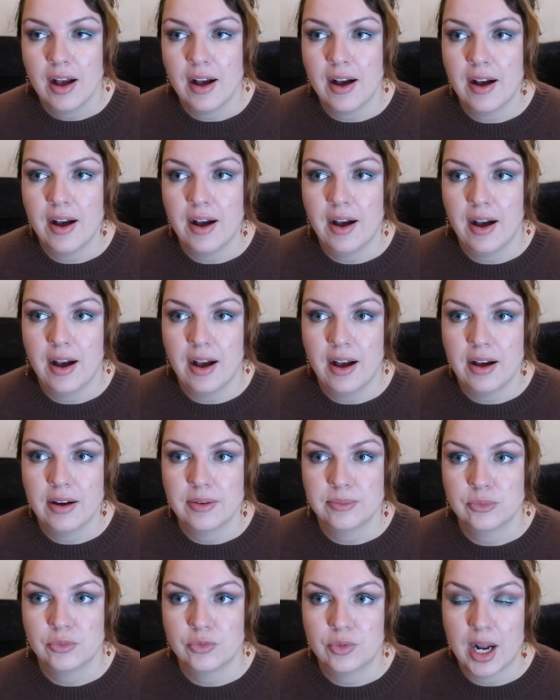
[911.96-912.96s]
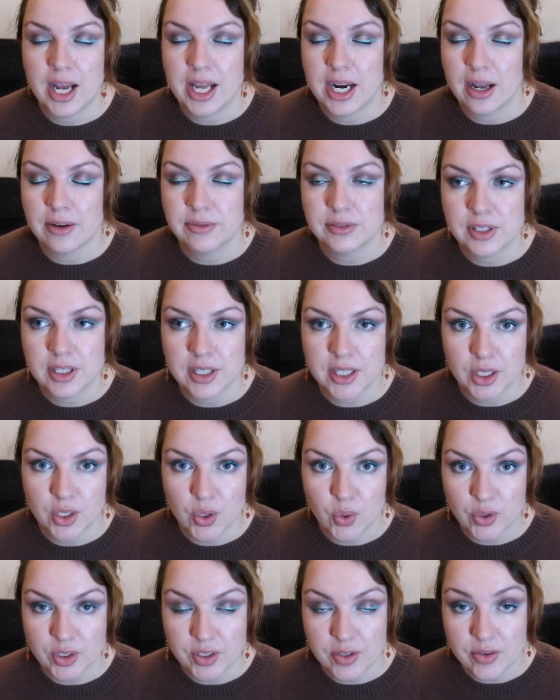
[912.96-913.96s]
right after
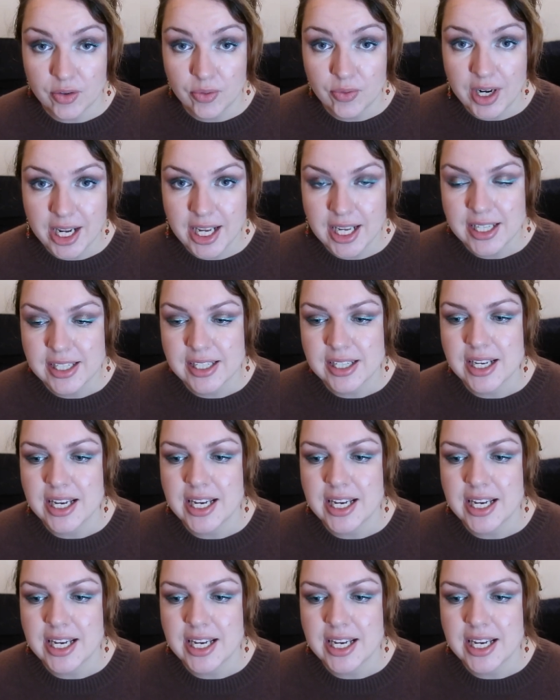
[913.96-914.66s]
Lord of the Rings,